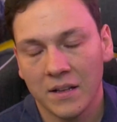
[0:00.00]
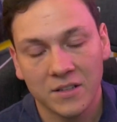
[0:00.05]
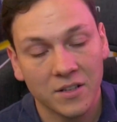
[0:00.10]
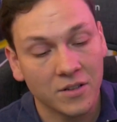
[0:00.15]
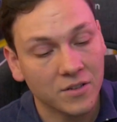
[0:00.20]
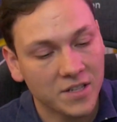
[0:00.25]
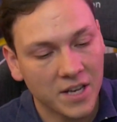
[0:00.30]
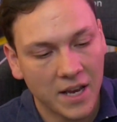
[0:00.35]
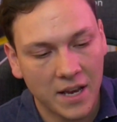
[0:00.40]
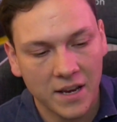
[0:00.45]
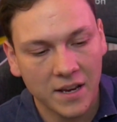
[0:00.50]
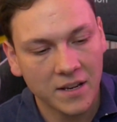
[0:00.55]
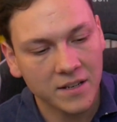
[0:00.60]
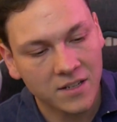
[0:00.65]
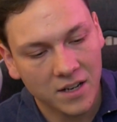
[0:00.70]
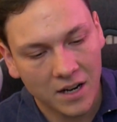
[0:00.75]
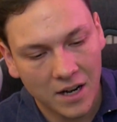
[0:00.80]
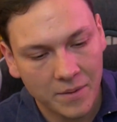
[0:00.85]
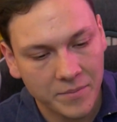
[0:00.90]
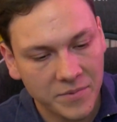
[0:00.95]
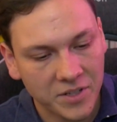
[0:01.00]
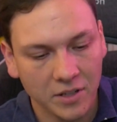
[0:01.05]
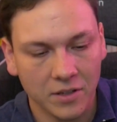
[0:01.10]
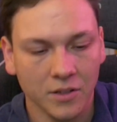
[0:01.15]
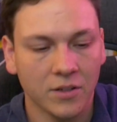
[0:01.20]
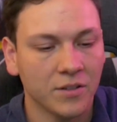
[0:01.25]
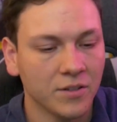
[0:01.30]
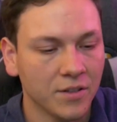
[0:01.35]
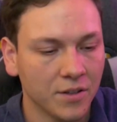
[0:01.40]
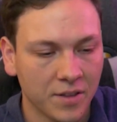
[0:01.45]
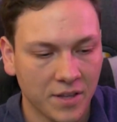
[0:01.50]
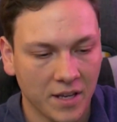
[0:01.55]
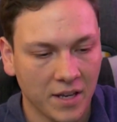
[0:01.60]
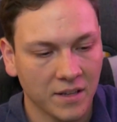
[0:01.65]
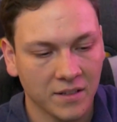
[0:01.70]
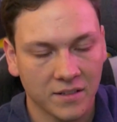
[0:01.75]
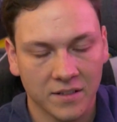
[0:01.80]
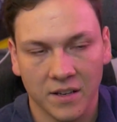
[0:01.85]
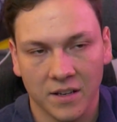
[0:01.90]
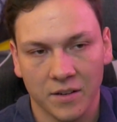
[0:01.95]
And so taking time to learn the
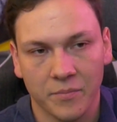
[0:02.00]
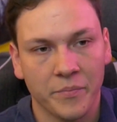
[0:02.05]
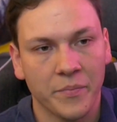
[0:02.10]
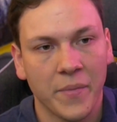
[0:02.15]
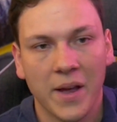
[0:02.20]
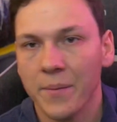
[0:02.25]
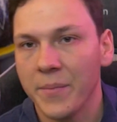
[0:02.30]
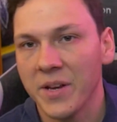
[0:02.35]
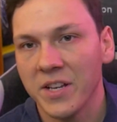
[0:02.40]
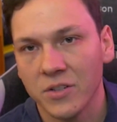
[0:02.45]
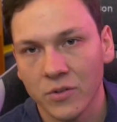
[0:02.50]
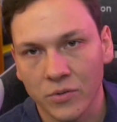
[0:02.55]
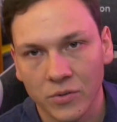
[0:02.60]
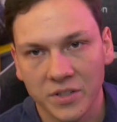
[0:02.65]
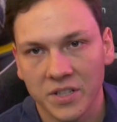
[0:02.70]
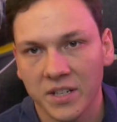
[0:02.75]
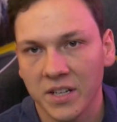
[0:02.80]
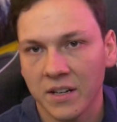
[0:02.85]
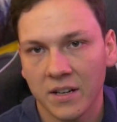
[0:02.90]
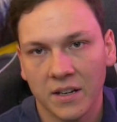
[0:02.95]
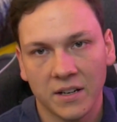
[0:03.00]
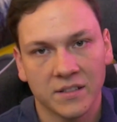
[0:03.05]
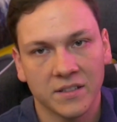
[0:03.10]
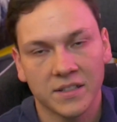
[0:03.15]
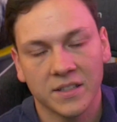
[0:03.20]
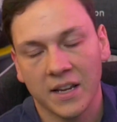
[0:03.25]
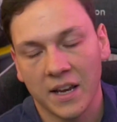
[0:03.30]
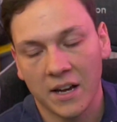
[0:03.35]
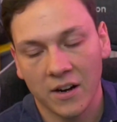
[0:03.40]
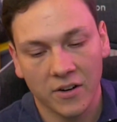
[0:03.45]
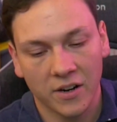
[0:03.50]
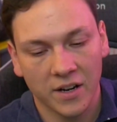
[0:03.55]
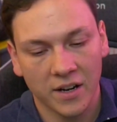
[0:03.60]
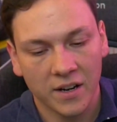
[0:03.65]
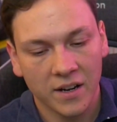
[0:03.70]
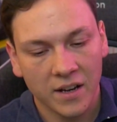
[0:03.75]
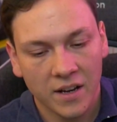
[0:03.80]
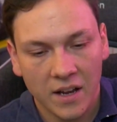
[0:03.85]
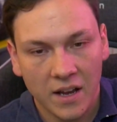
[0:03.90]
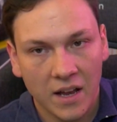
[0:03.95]
things that may be daunting and
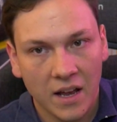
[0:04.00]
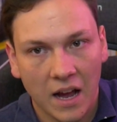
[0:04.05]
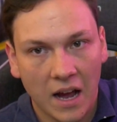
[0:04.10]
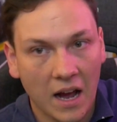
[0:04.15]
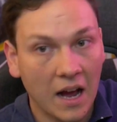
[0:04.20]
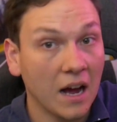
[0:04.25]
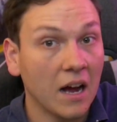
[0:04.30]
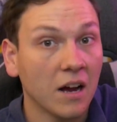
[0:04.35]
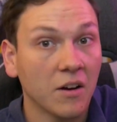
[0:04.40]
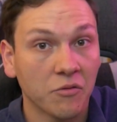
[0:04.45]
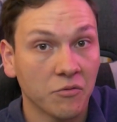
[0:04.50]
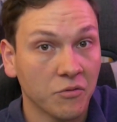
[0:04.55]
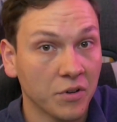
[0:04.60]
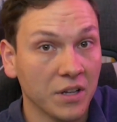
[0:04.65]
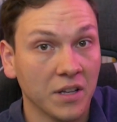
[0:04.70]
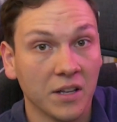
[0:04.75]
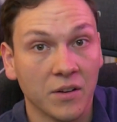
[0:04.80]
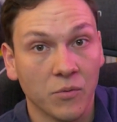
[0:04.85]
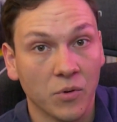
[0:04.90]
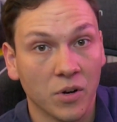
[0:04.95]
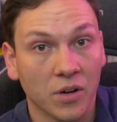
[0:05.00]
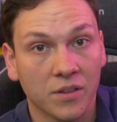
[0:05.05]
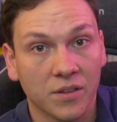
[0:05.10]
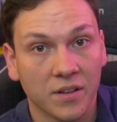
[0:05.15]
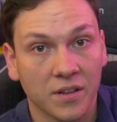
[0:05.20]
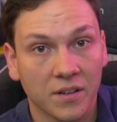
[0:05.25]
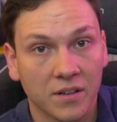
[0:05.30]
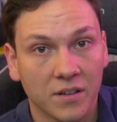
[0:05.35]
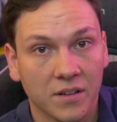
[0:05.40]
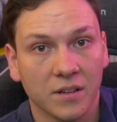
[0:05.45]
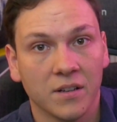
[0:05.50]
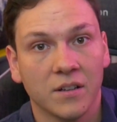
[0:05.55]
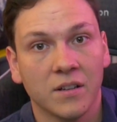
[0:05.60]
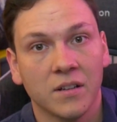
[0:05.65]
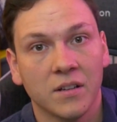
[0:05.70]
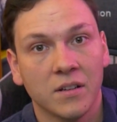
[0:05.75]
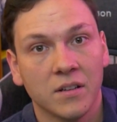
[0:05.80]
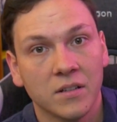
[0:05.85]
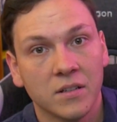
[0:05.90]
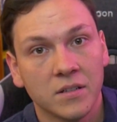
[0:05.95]
scary are really worth it.
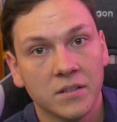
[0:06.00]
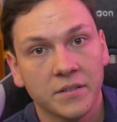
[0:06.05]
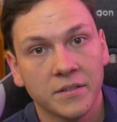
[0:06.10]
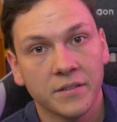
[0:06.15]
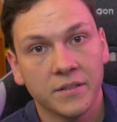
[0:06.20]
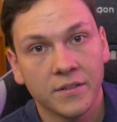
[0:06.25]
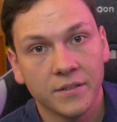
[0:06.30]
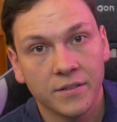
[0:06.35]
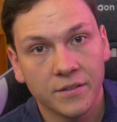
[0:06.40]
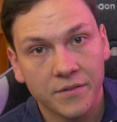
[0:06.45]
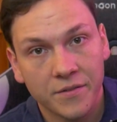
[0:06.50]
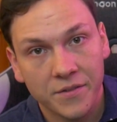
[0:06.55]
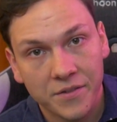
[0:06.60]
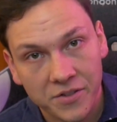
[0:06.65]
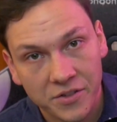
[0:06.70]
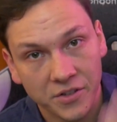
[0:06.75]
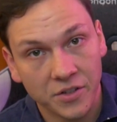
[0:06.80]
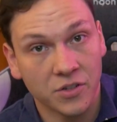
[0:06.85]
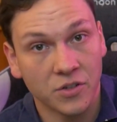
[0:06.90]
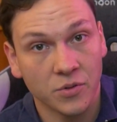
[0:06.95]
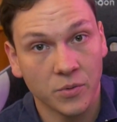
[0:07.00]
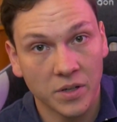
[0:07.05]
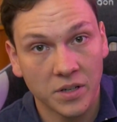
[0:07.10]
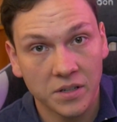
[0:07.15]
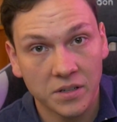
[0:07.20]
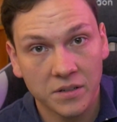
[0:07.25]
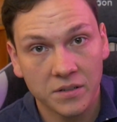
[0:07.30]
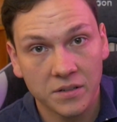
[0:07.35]
So do it.